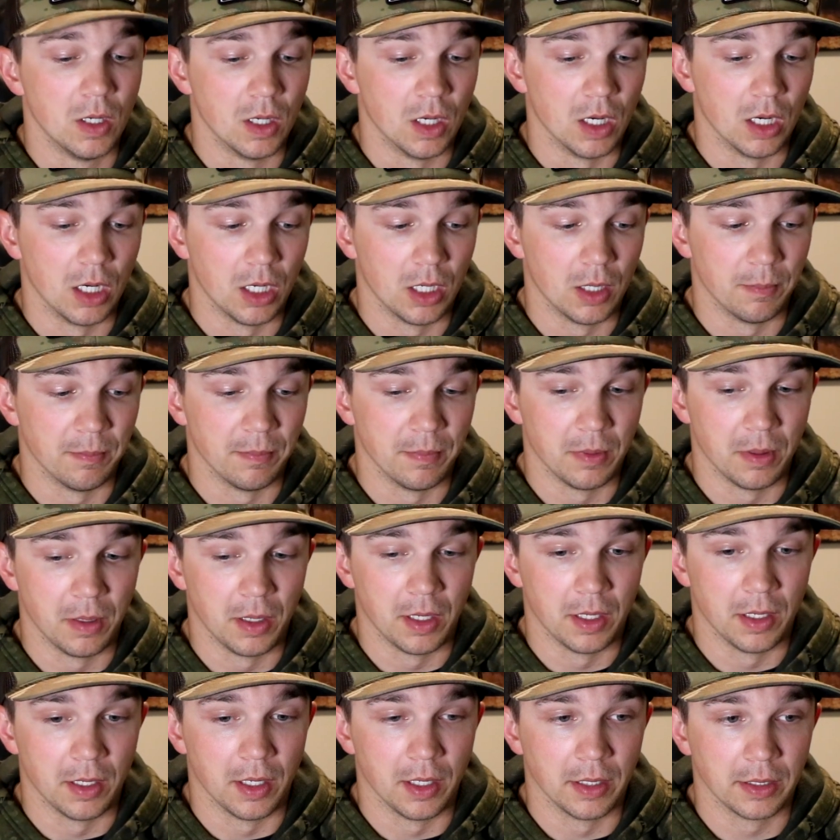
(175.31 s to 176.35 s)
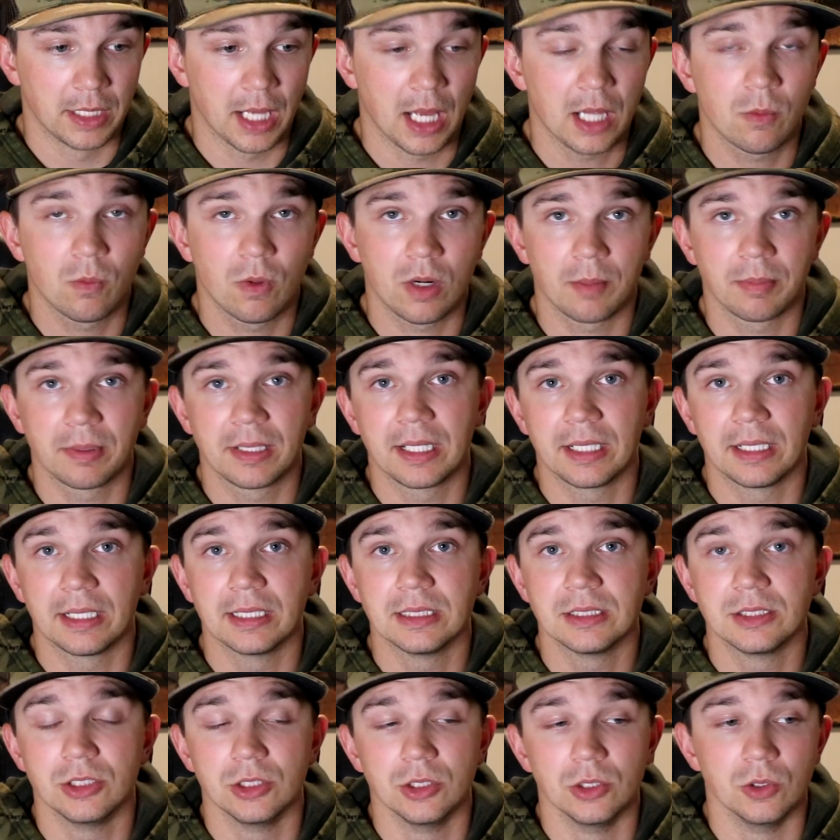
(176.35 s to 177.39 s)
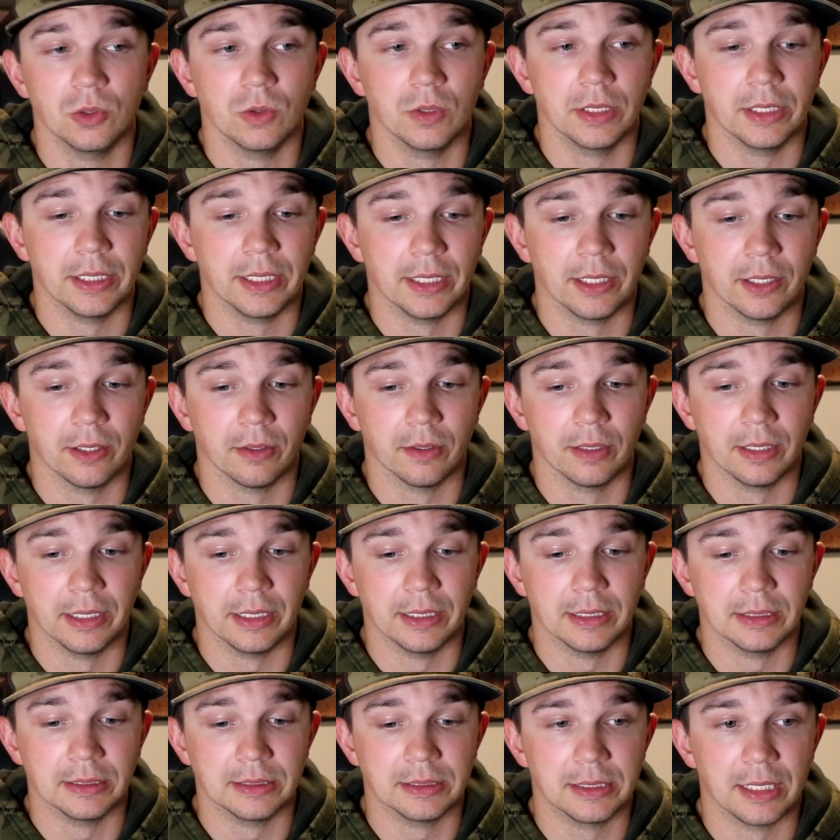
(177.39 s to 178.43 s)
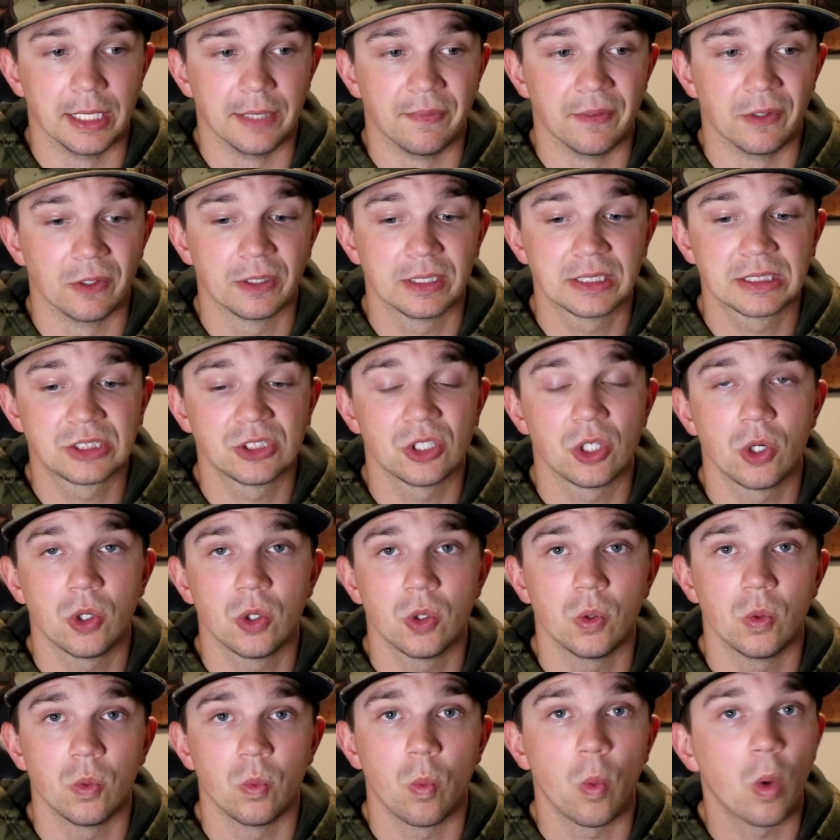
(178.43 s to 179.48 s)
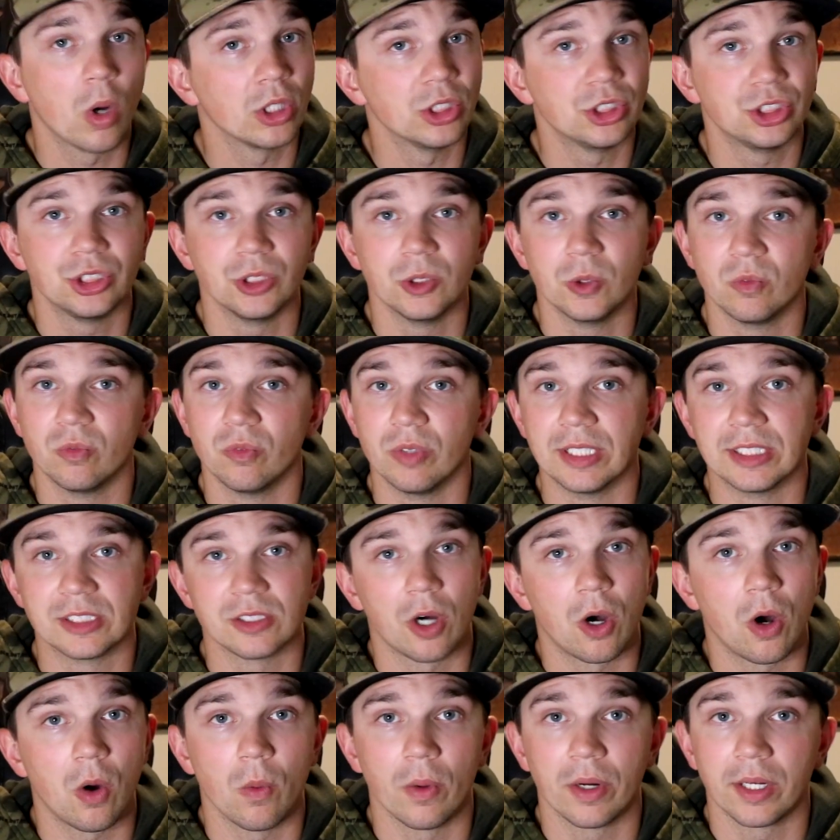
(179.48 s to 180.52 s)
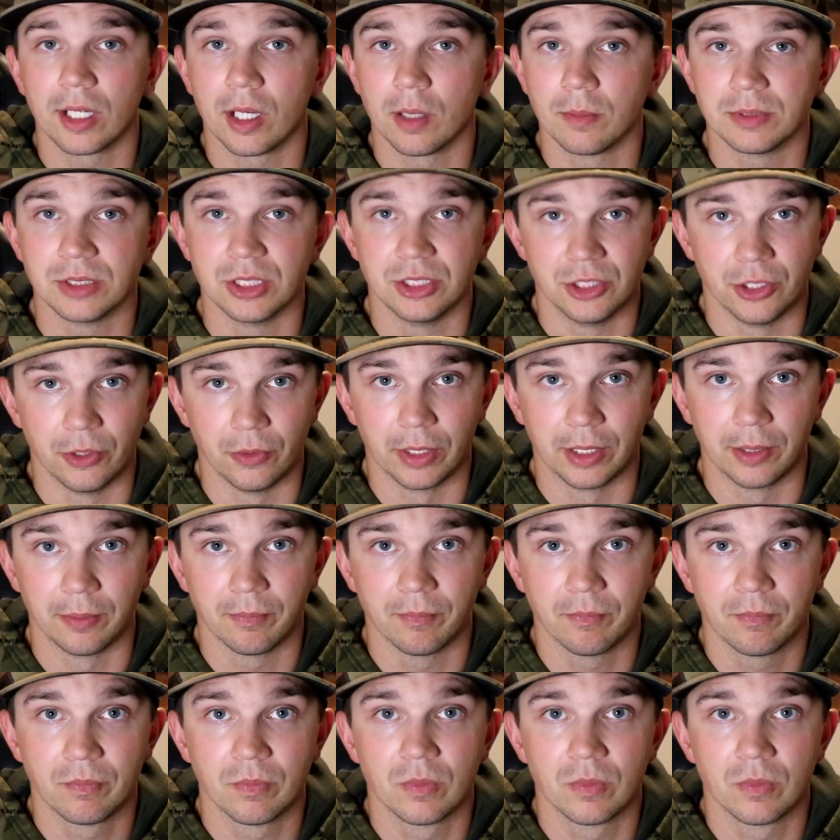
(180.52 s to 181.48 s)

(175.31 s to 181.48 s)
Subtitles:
And kind of what I'm getting into here is that there is no one shoe fits all when it comes to tuning.